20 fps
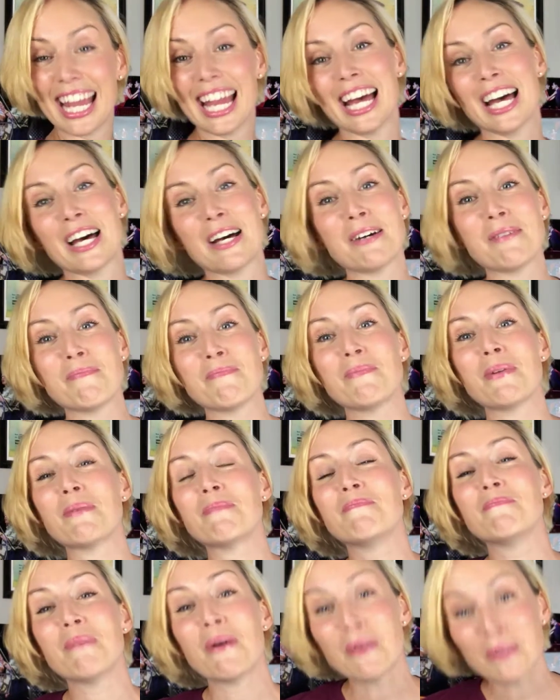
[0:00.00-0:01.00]

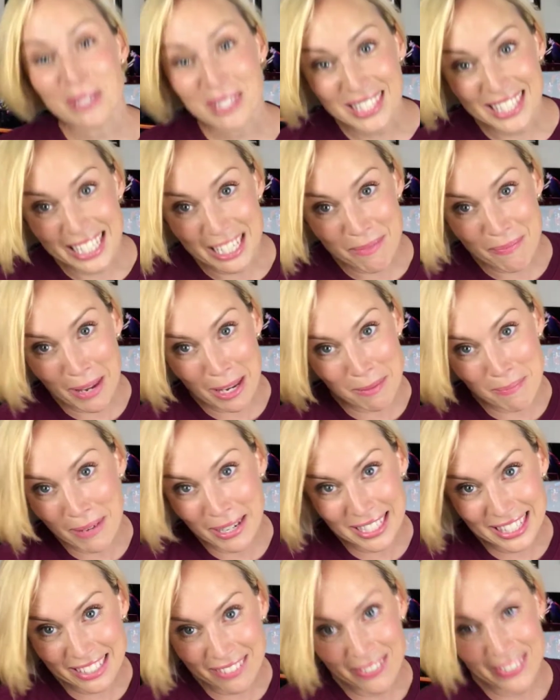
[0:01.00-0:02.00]
but mostly made my
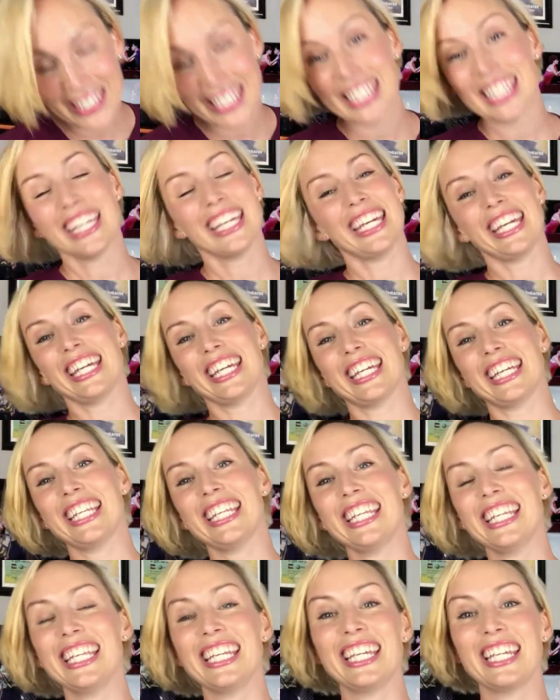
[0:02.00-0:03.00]
living
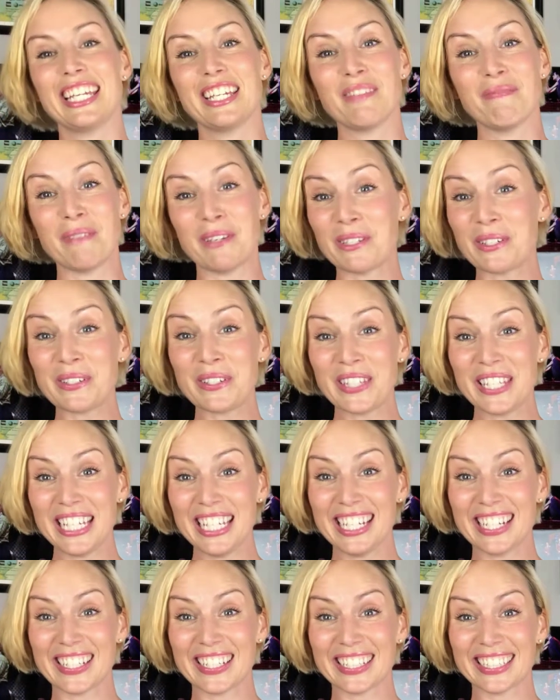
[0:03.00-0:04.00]
in musical
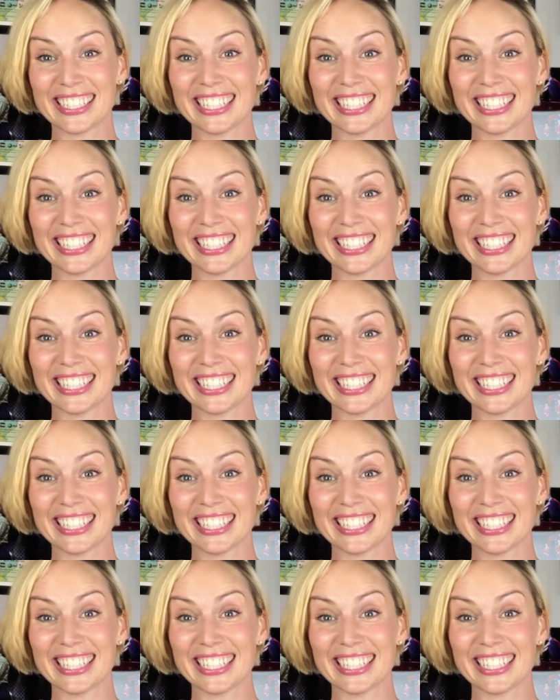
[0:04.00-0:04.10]
theater.